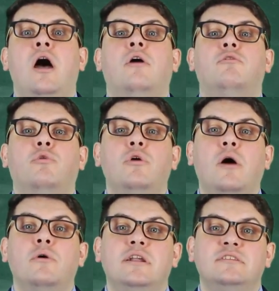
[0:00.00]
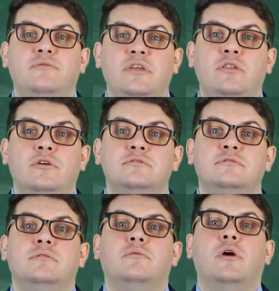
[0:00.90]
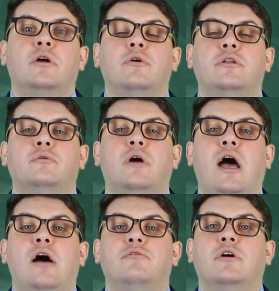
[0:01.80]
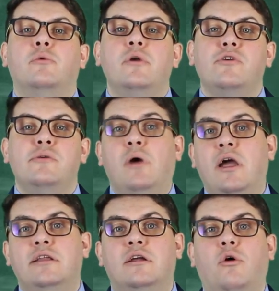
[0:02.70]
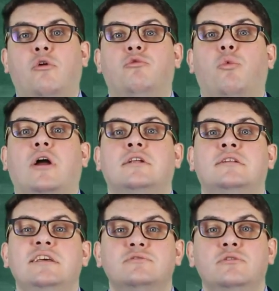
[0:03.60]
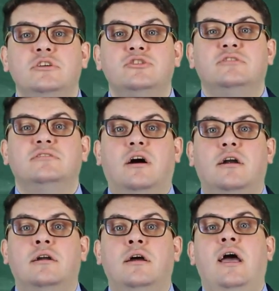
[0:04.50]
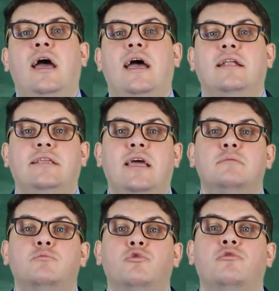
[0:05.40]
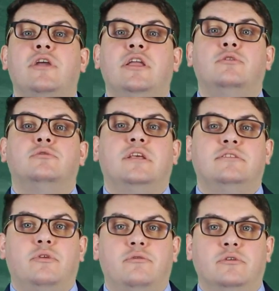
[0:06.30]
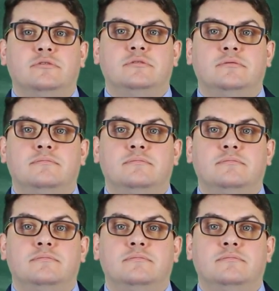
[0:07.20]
For our next videos, we are going to have a quick reminder of what test conditions are and then move into test reviews.